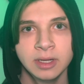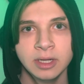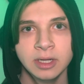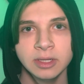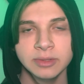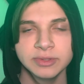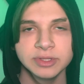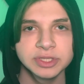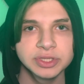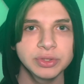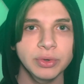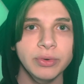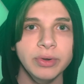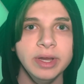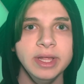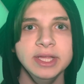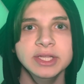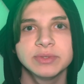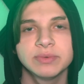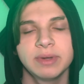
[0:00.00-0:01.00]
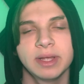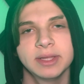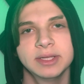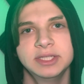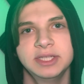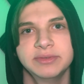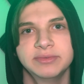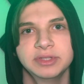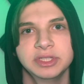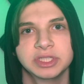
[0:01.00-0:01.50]
The story is
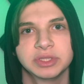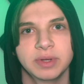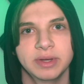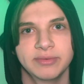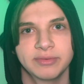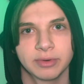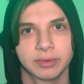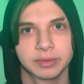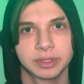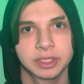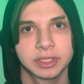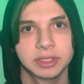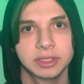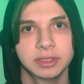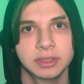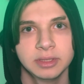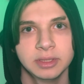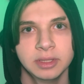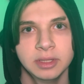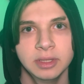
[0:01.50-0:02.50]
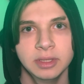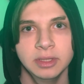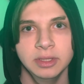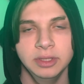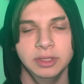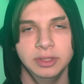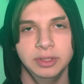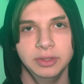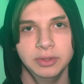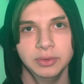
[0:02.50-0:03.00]
relatively straightforward.
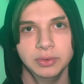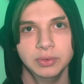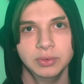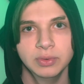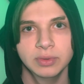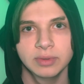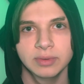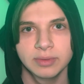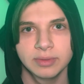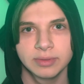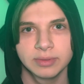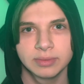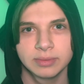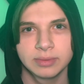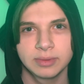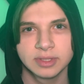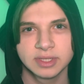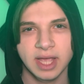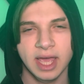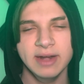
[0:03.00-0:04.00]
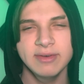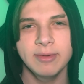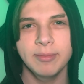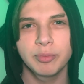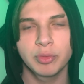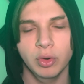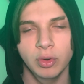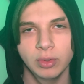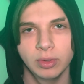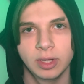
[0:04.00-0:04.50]
You, there's kind of a
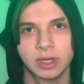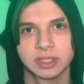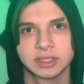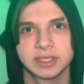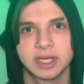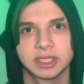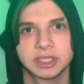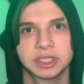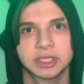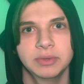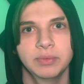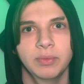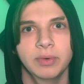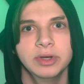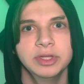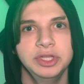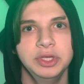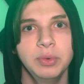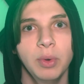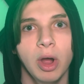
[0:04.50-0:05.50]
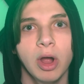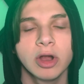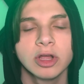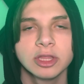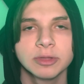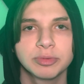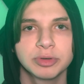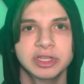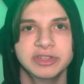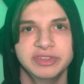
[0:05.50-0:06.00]
prologue section where you are
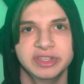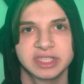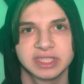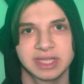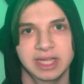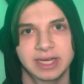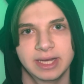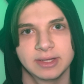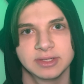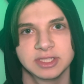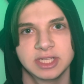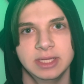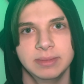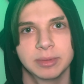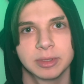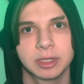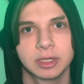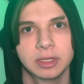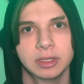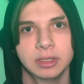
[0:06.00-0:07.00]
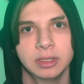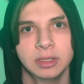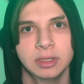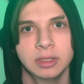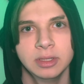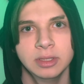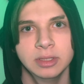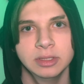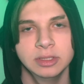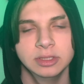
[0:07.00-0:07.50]
the previous lighthouse keeper.
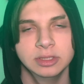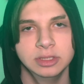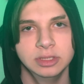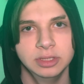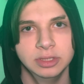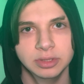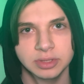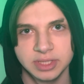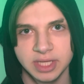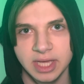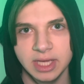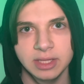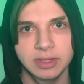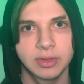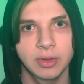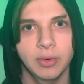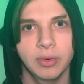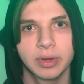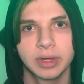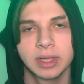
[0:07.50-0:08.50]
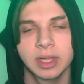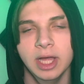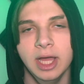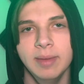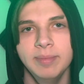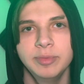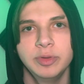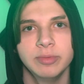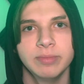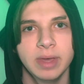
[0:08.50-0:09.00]
You take the oil
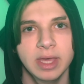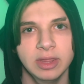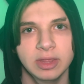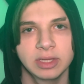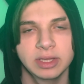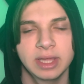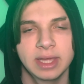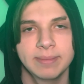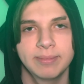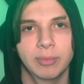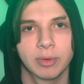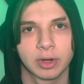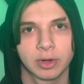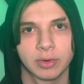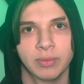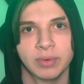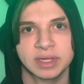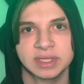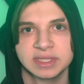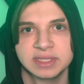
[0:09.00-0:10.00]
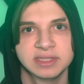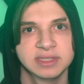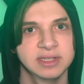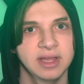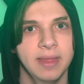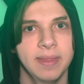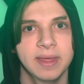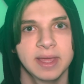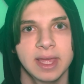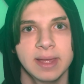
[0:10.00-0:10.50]
up, you make the lamp work once,
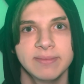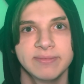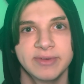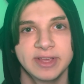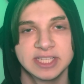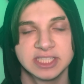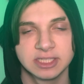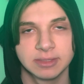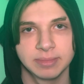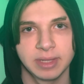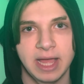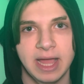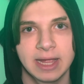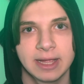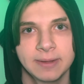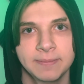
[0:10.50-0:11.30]
and the game fades to black.